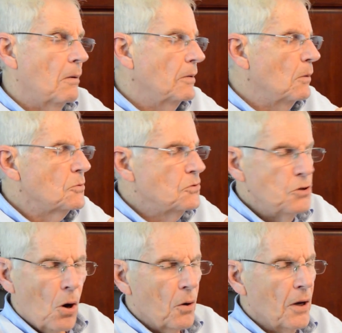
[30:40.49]
I think it was
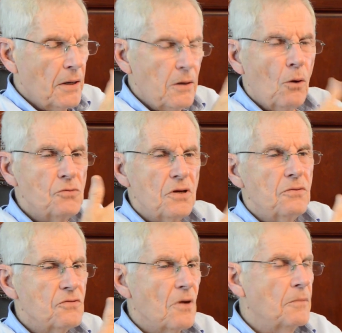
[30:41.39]
Jung, and he goes
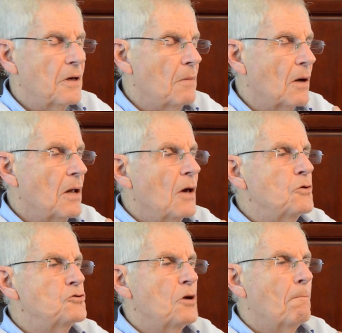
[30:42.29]
into something about
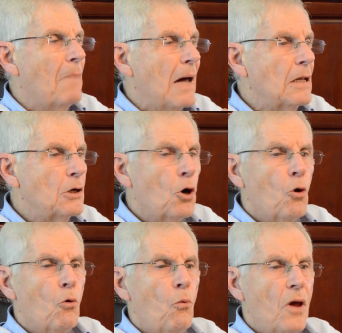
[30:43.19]
symbolic
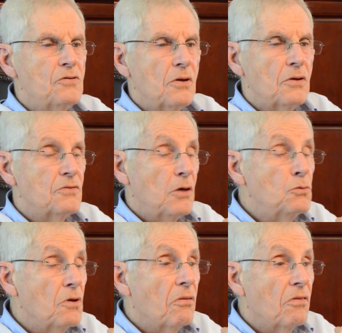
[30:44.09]
resonance. They
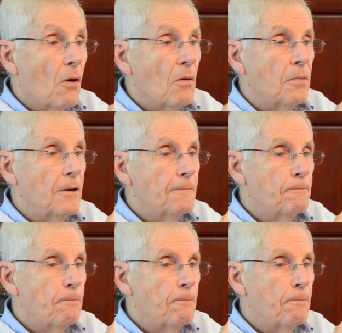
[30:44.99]
use it in therapy.